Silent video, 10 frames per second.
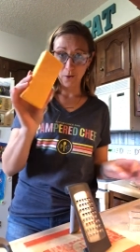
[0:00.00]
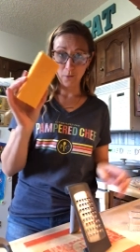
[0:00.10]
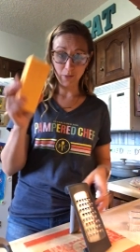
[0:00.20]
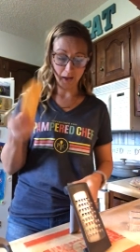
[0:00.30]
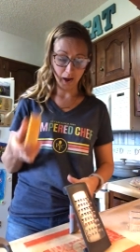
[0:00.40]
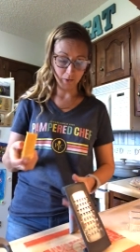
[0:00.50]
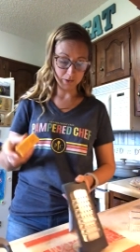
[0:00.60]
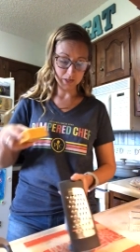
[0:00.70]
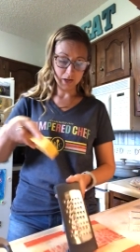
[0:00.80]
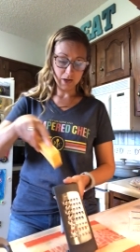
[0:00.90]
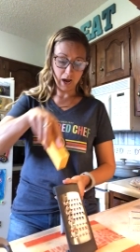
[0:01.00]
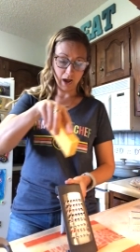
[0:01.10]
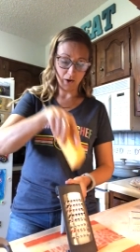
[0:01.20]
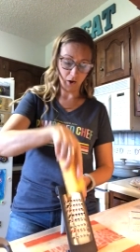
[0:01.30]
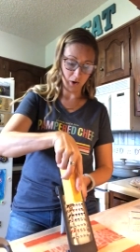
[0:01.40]
without,
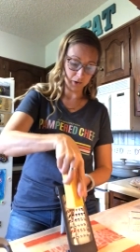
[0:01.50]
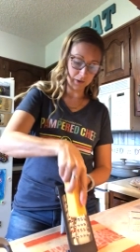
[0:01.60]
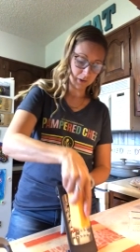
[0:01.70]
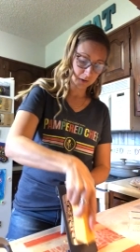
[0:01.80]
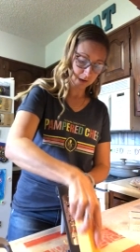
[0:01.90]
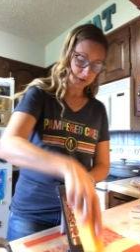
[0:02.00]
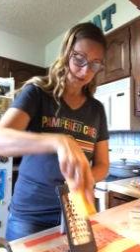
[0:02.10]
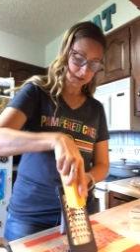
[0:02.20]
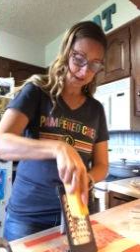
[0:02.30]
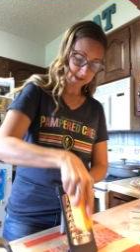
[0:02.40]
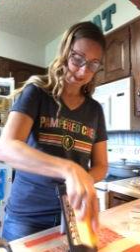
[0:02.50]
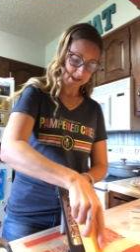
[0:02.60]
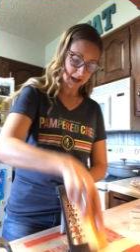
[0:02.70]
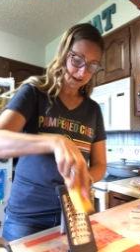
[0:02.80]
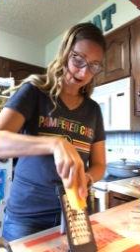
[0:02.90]
and all you're gonna do is just
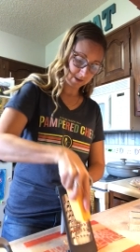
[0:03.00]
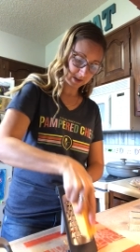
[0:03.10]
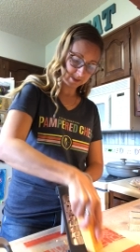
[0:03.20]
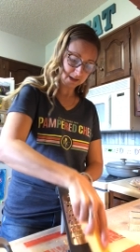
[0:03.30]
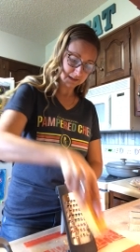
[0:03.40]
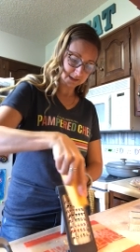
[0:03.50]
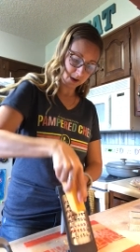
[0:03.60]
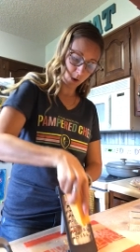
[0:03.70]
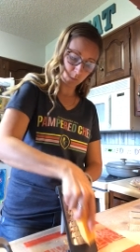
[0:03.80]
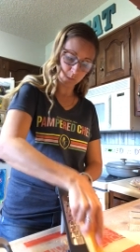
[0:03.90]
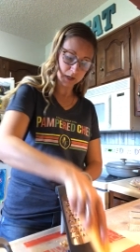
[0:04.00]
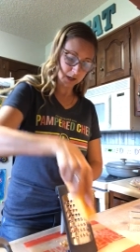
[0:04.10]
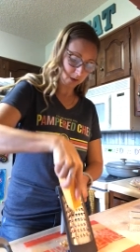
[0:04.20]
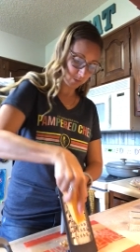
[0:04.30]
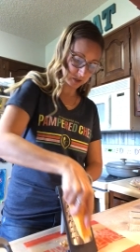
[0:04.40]
slide down like this.
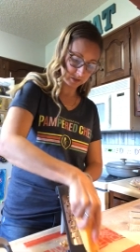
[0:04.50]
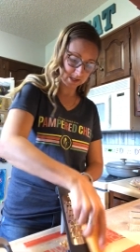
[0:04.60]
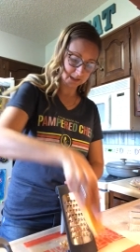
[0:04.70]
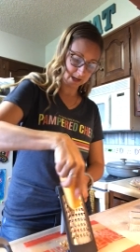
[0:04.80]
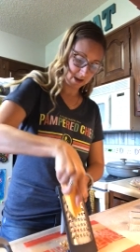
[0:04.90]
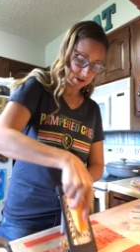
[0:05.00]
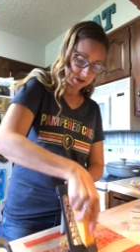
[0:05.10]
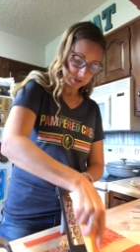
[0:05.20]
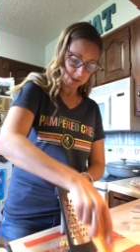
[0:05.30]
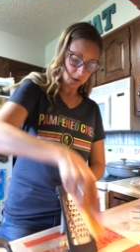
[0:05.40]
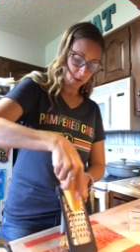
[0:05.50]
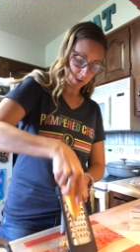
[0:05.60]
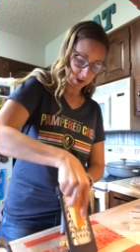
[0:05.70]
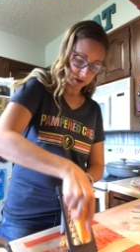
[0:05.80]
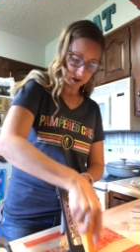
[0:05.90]
Real easy.
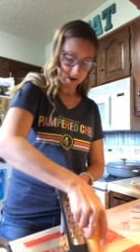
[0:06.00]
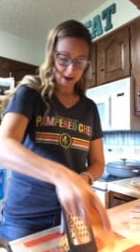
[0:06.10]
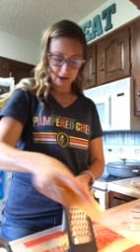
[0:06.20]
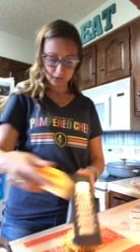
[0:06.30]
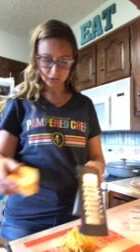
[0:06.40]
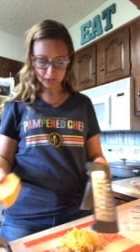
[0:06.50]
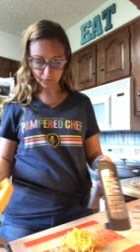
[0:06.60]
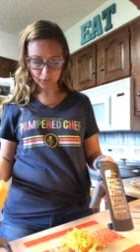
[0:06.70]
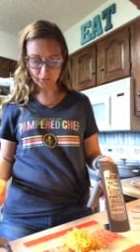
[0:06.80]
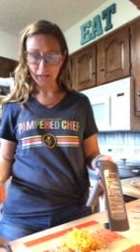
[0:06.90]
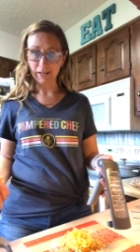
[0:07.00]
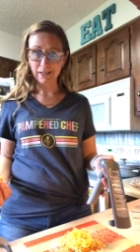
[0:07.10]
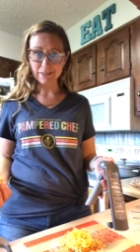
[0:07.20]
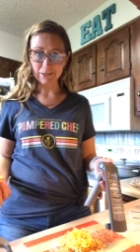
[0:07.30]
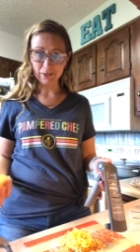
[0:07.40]
So just a few
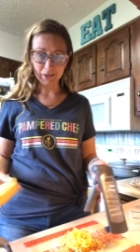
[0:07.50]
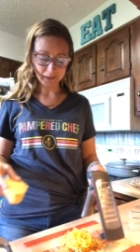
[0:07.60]
seconds. Look at